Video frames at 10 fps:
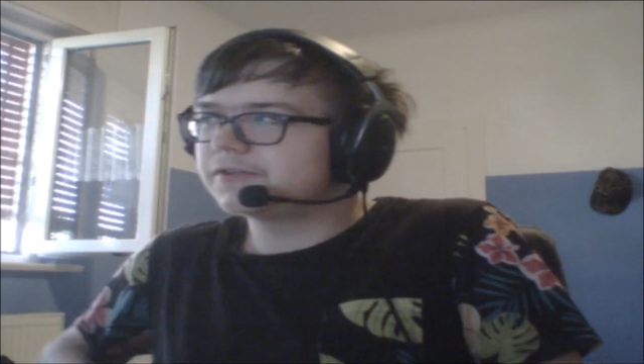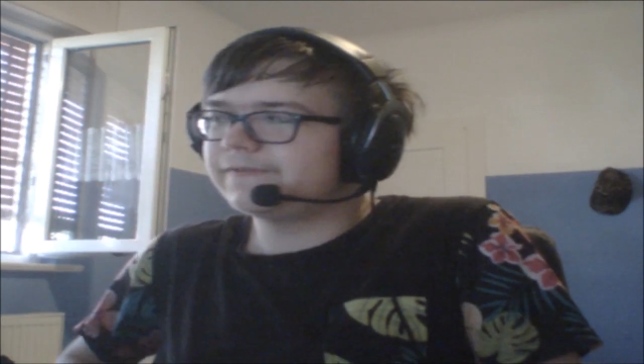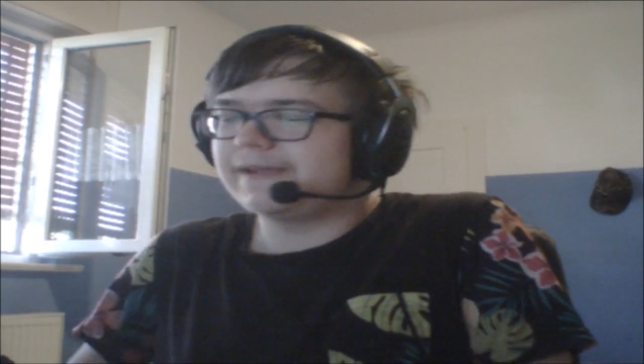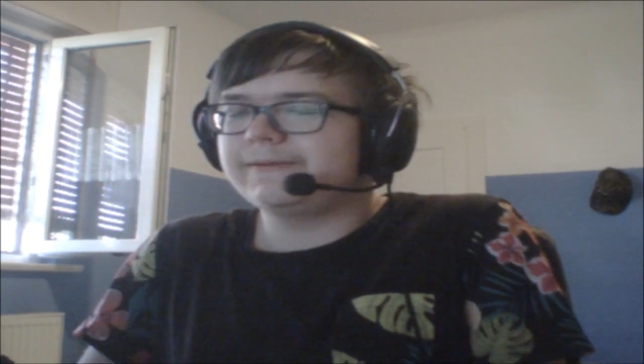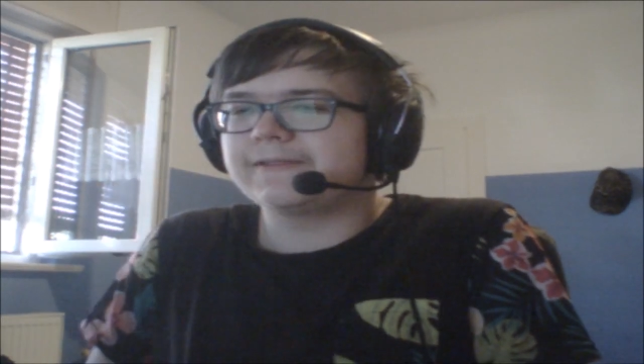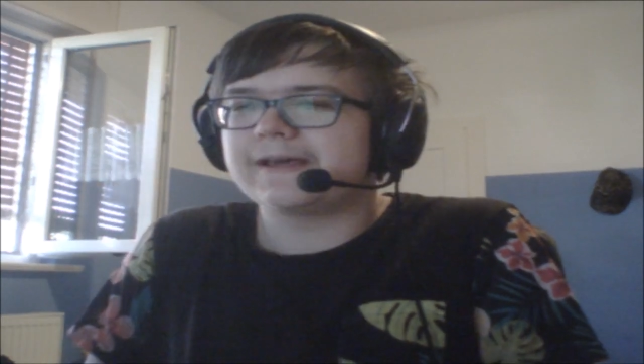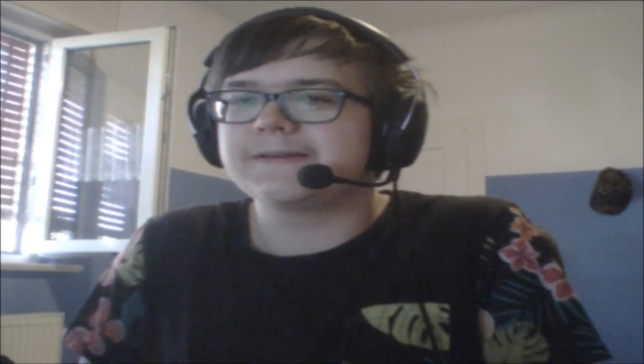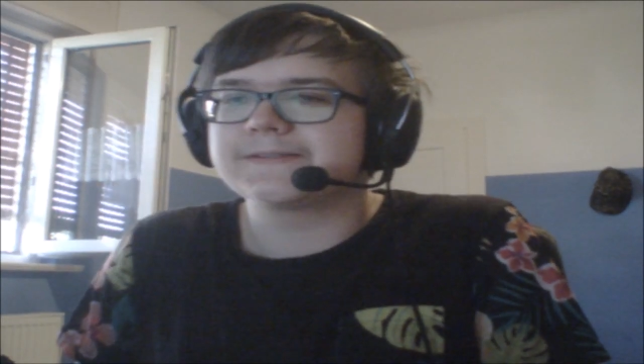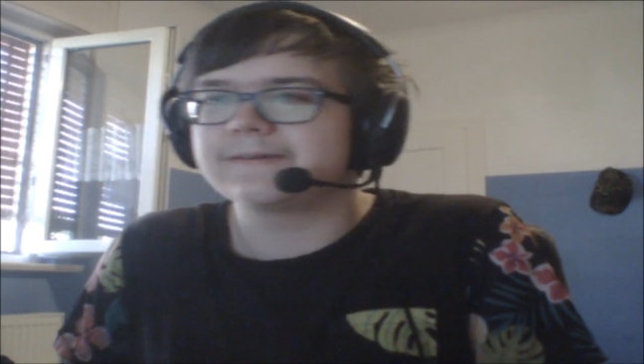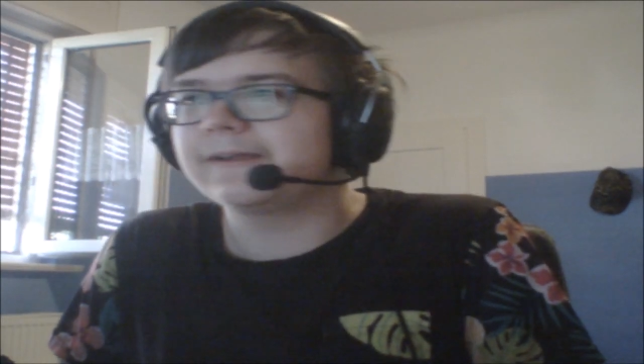family that
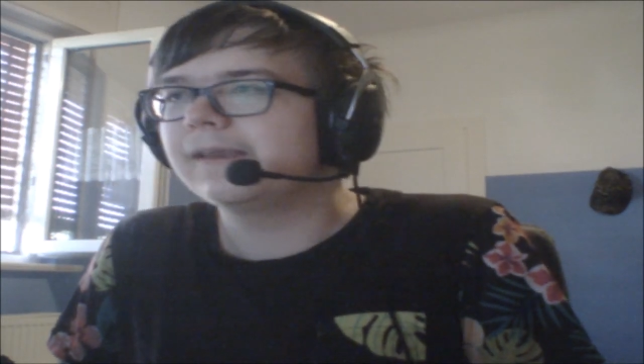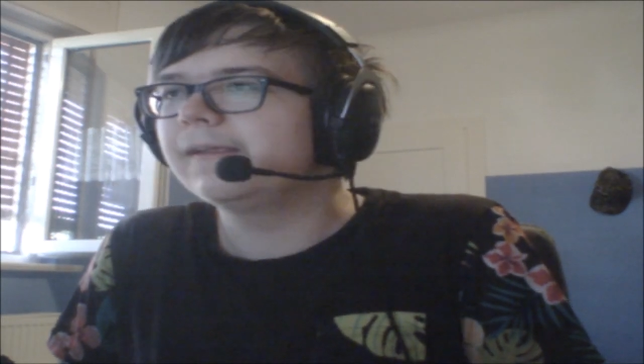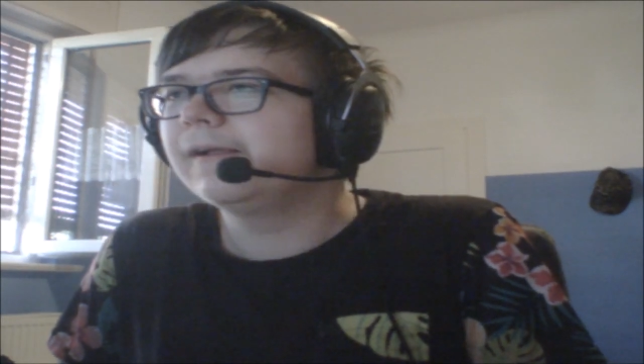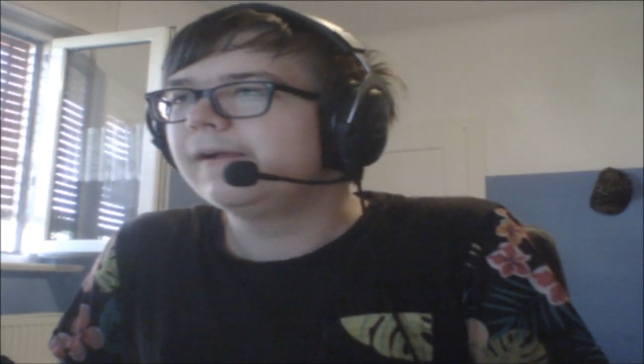is, alright?